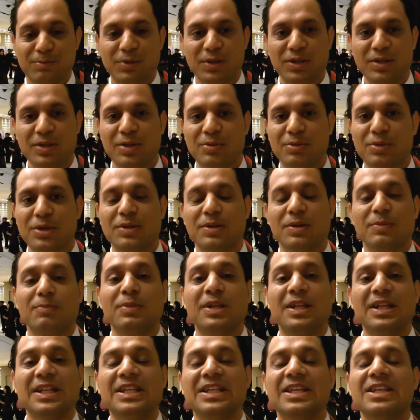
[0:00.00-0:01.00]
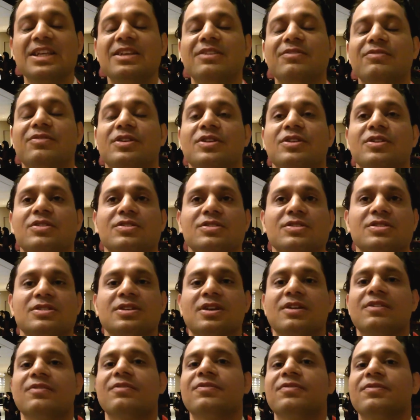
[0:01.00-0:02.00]
But you know what? Believe in
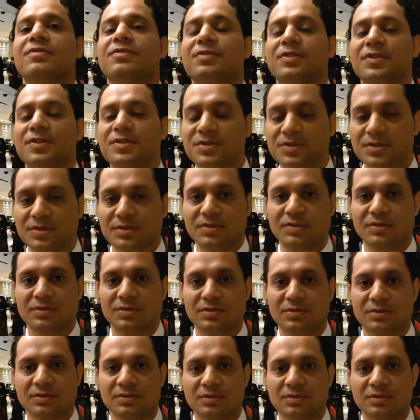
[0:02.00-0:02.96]
yourself first.